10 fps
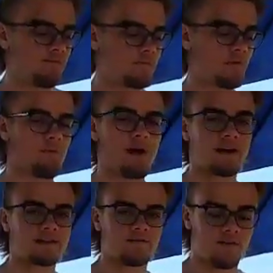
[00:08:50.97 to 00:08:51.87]
the
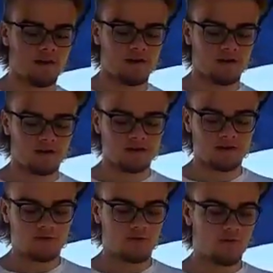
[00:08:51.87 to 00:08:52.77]
mass of air
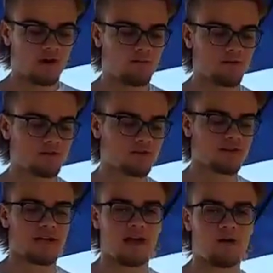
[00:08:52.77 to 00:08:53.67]
to how much it's
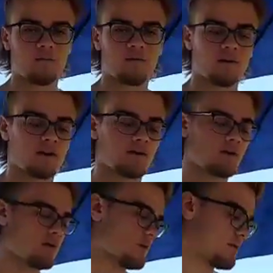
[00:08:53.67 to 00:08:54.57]
outputting,
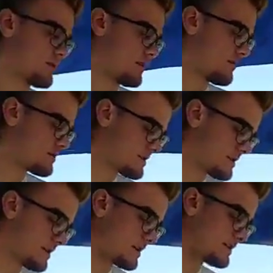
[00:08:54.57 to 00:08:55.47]
how much is
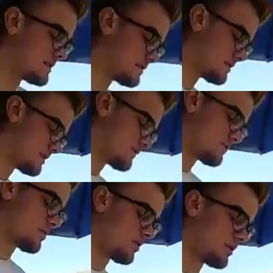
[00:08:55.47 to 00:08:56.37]
needed to even
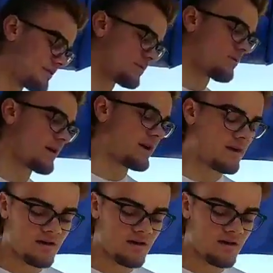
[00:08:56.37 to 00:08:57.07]
pull up the weight.